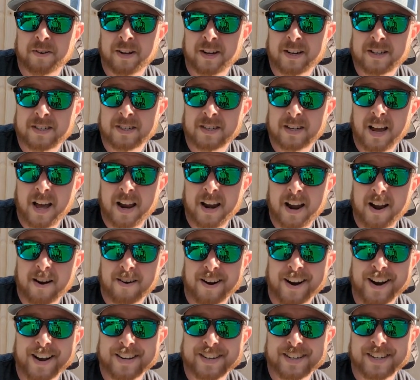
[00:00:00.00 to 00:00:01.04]
That's kind of how
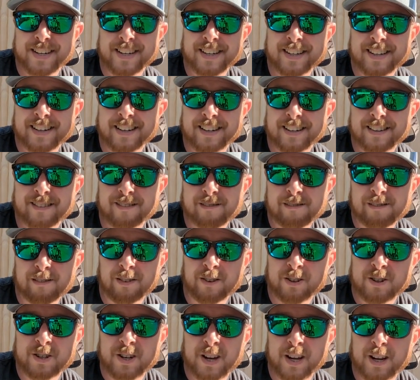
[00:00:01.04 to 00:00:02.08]
I see it, and it
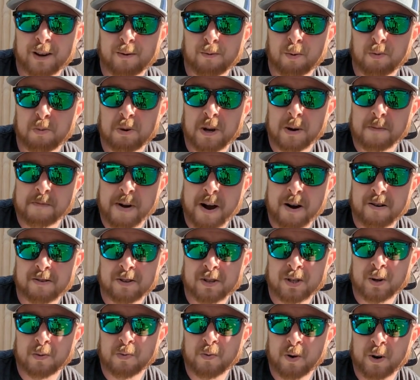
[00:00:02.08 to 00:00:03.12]
looks like it would be a mount
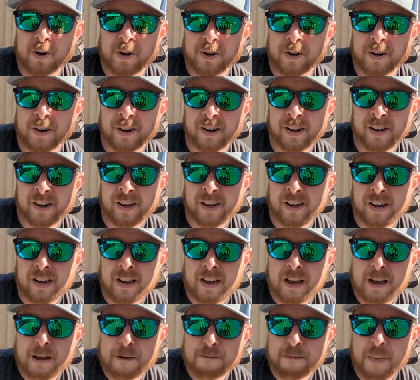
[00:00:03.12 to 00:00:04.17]
somewhere
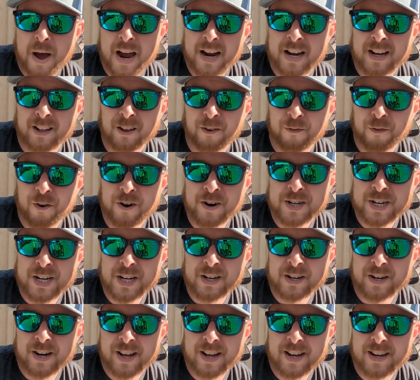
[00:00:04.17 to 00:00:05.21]
back in the
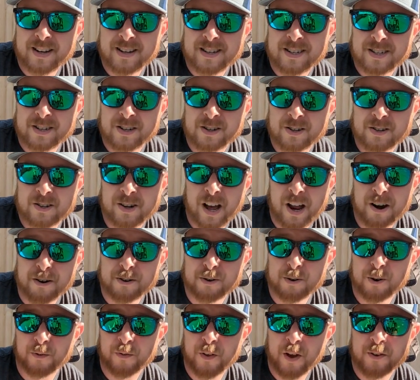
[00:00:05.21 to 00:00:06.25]
frontier days. So I don't
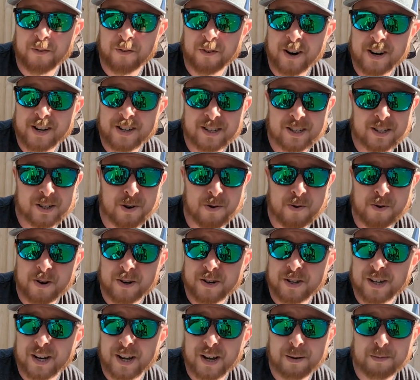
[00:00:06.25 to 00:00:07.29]
know if that phrase is
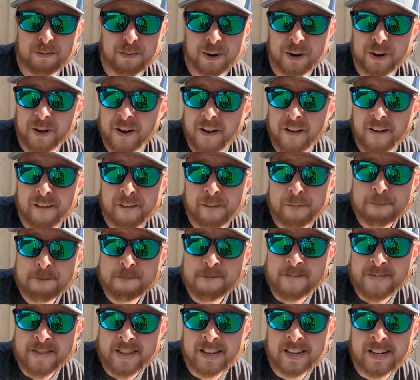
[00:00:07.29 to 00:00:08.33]
coined yet, but
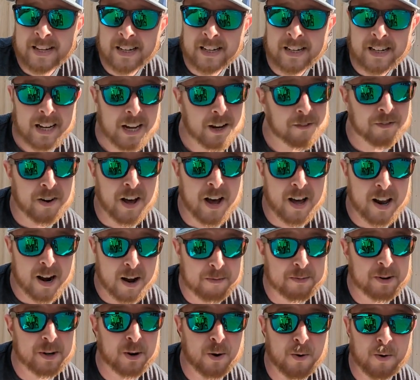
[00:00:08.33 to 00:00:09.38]
if not,
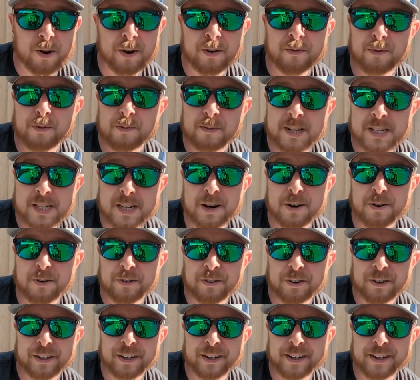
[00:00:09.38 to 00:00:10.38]
I'm going to coin it for myself.